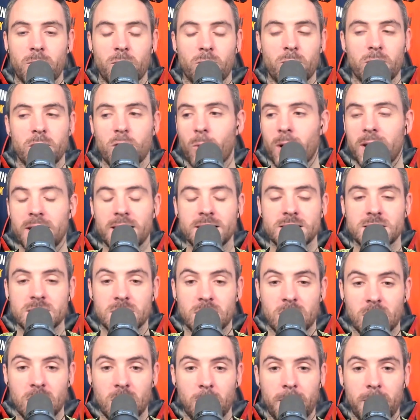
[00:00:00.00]
And we went into
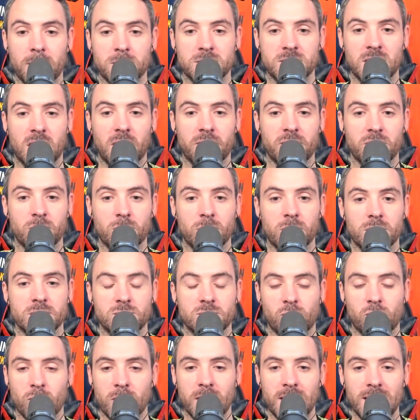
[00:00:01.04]
the clubhouse
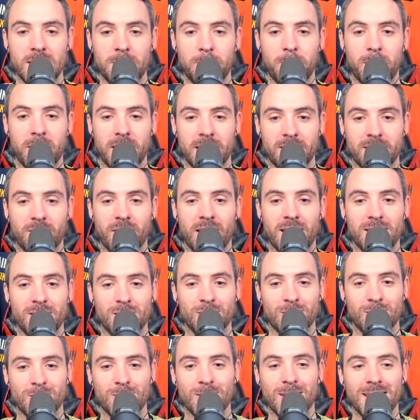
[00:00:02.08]
afterwards, really big
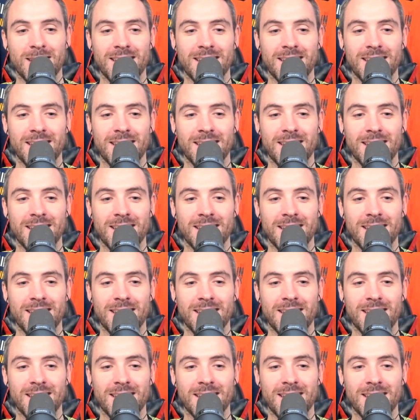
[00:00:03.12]
venue,